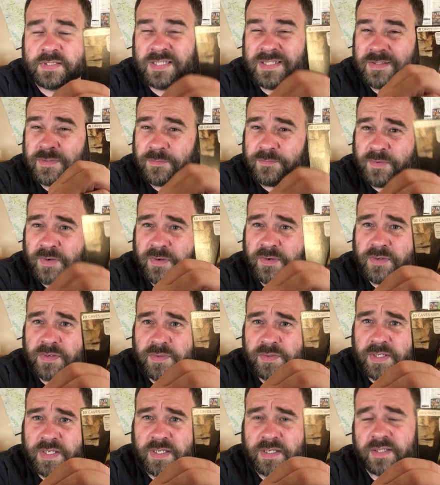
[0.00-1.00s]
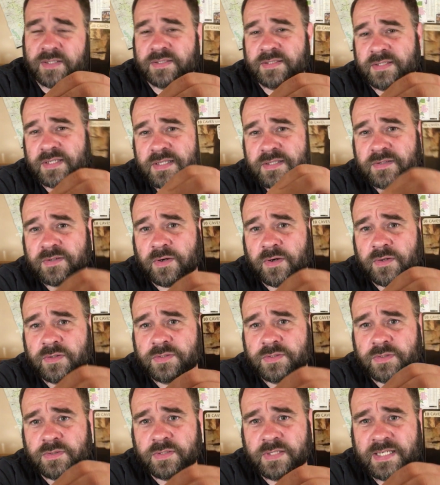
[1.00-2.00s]
These are very unique because these
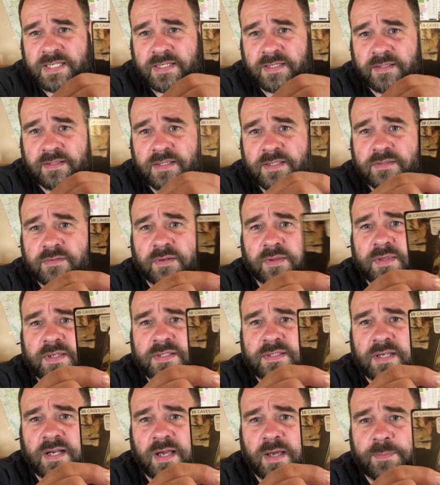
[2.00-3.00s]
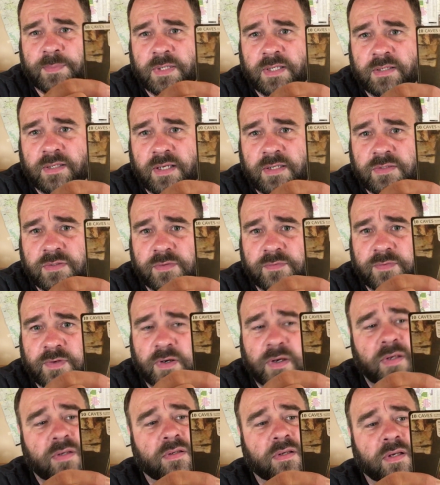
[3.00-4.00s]
cards are needed. These are things that happen in nature
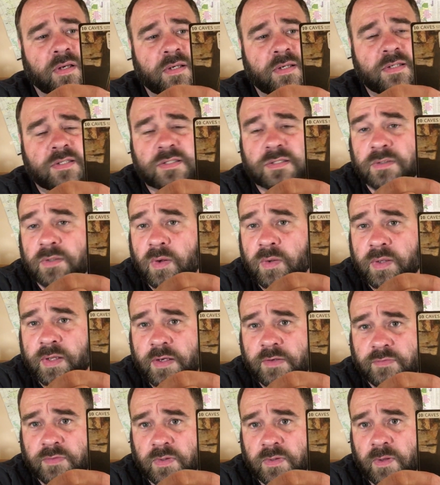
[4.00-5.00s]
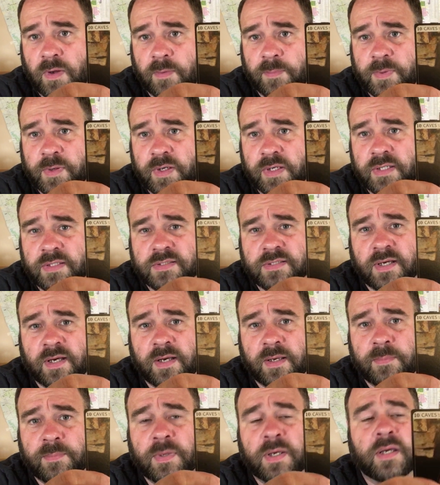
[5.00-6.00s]
very slowly over a long period of
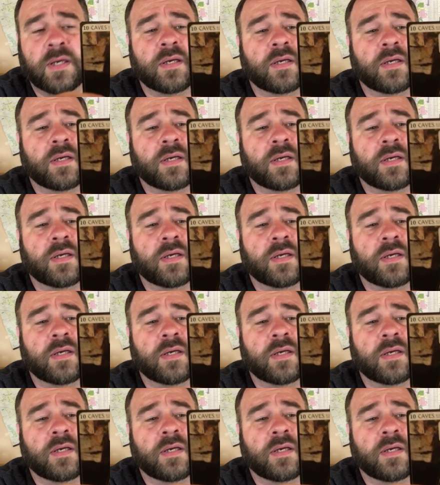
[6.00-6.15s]
time,